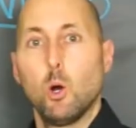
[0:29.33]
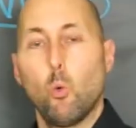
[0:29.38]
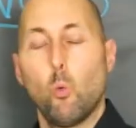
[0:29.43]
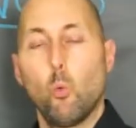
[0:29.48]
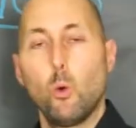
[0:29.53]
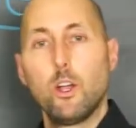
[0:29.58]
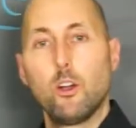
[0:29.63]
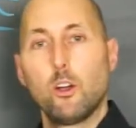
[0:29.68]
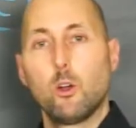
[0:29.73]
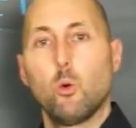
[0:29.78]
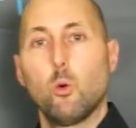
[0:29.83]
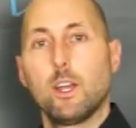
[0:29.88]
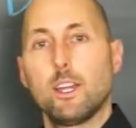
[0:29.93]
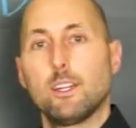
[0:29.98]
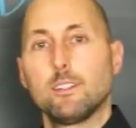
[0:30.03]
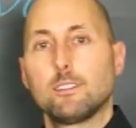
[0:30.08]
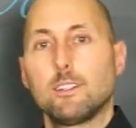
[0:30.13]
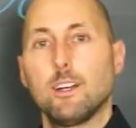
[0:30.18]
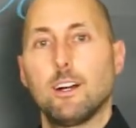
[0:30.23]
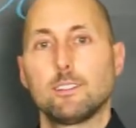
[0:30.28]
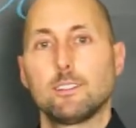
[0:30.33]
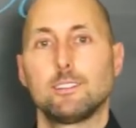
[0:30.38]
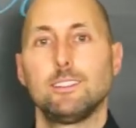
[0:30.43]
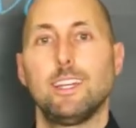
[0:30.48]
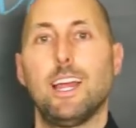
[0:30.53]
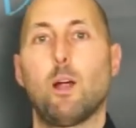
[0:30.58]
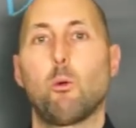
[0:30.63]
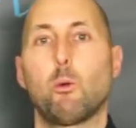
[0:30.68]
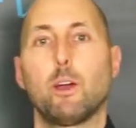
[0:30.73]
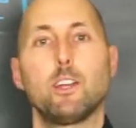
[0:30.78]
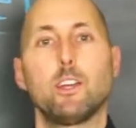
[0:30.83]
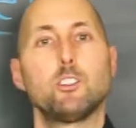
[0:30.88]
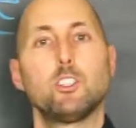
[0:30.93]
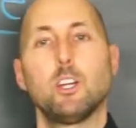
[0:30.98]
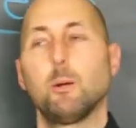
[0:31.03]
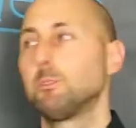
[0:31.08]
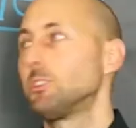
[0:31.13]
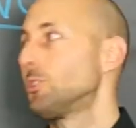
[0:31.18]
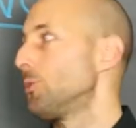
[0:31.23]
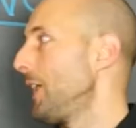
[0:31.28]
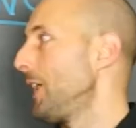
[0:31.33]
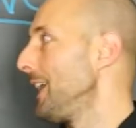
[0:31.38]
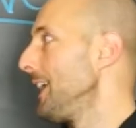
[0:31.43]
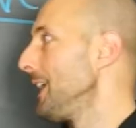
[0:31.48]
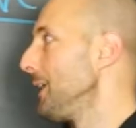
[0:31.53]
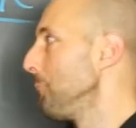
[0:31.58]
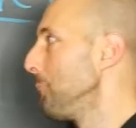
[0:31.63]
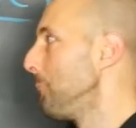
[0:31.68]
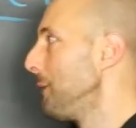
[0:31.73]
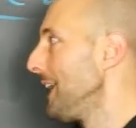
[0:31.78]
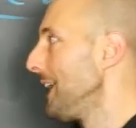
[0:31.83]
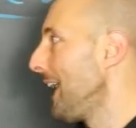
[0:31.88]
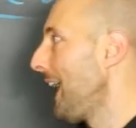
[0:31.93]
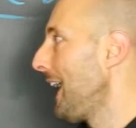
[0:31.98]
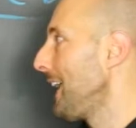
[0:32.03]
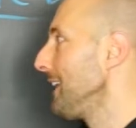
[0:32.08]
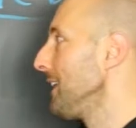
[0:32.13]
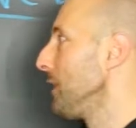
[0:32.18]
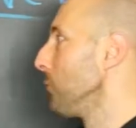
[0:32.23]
we are going to discuss now. We're going to jump straight in. Big idea